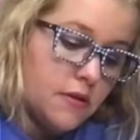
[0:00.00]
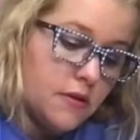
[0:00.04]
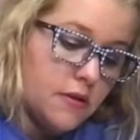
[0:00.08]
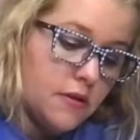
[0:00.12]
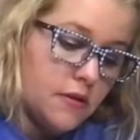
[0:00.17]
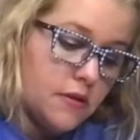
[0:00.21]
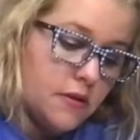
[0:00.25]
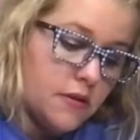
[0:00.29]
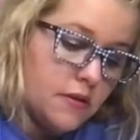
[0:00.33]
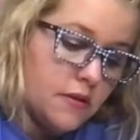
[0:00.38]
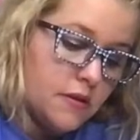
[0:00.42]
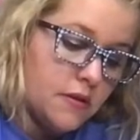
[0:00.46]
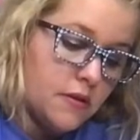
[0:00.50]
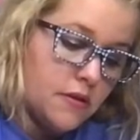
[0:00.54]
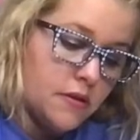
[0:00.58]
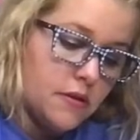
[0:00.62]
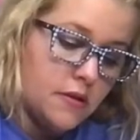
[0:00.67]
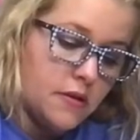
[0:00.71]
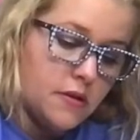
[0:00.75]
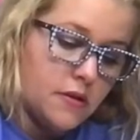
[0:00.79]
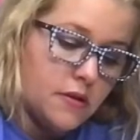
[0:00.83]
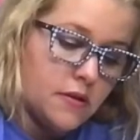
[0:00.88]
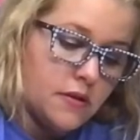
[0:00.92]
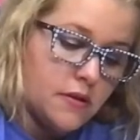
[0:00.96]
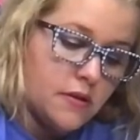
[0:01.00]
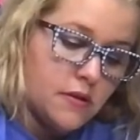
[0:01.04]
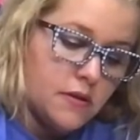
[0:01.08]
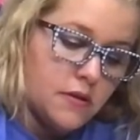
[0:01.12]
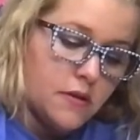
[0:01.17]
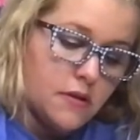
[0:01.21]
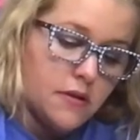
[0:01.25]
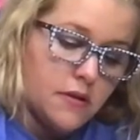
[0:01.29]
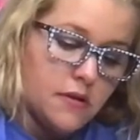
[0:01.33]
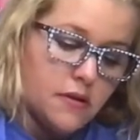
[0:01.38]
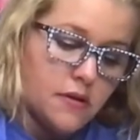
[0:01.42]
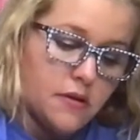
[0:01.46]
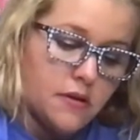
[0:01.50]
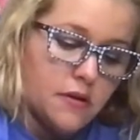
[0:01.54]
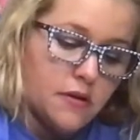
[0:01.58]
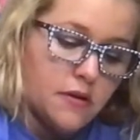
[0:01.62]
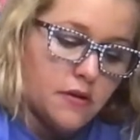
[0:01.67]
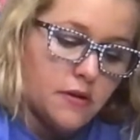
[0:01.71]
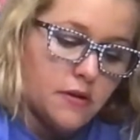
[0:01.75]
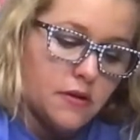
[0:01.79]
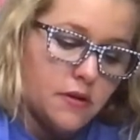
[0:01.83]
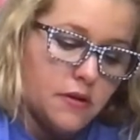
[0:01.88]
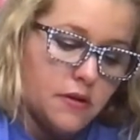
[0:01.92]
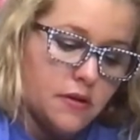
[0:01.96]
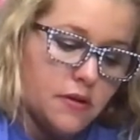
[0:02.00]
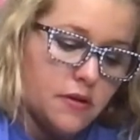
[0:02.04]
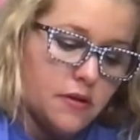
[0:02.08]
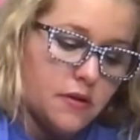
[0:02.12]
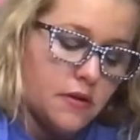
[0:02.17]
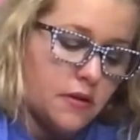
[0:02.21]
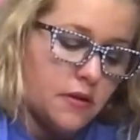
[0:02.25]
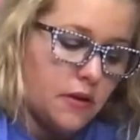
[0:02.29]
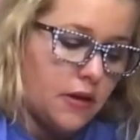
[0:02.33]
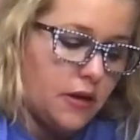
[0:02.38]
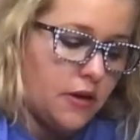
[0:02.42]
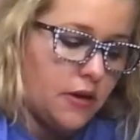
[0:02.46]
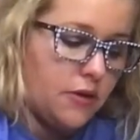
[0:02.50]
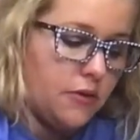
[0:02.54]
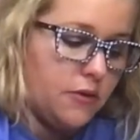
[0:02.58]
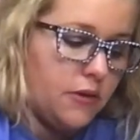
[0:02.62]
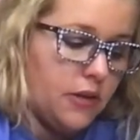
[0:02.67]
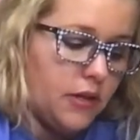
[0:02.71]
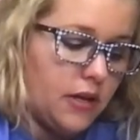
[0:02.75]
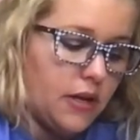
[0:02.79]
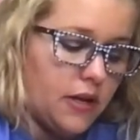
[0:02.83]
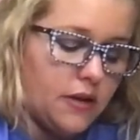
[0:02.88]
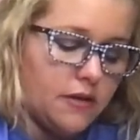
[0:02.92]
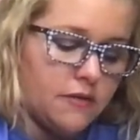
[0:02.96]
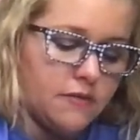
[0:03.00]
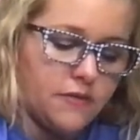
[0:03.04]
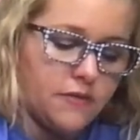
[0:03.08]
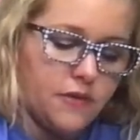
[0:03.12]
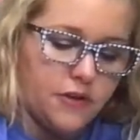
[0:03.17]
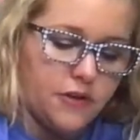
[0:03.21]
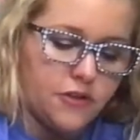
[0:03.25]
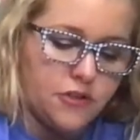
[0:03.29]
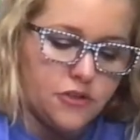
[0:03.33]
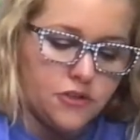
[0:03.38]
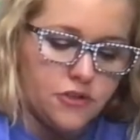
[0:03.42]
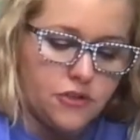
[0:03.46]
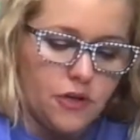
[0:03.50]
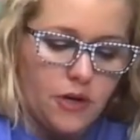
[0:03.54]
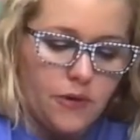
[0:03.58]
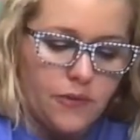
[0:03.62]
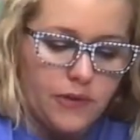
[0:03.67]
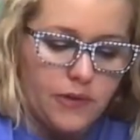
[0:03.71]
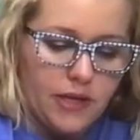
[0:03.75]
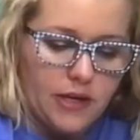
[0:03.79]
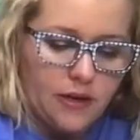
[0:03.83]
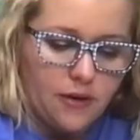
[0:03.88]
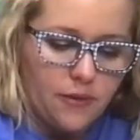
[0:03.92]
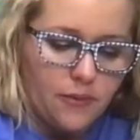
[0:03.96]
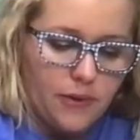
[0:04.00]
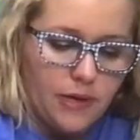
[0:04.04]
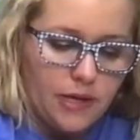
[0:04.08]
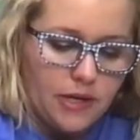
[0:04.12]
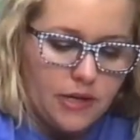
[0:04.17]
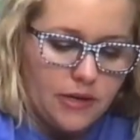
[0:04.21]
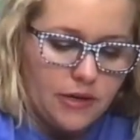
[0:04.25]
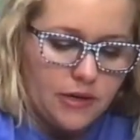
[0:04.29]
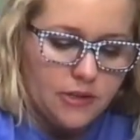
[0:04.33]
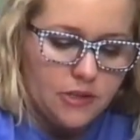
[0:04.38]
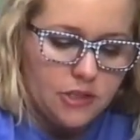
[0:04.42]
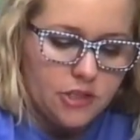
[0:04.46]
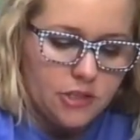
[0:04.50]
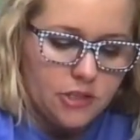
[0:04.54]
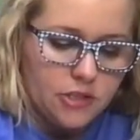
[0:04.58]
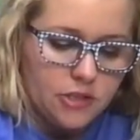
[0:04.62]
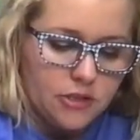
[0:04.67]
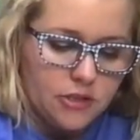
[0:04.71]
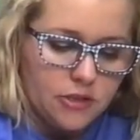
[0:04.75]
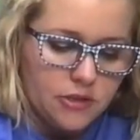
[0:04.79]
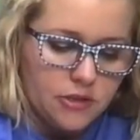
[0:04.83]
gonna need a uh, new glove. A new glove. You're just growing like a weed, aren't you?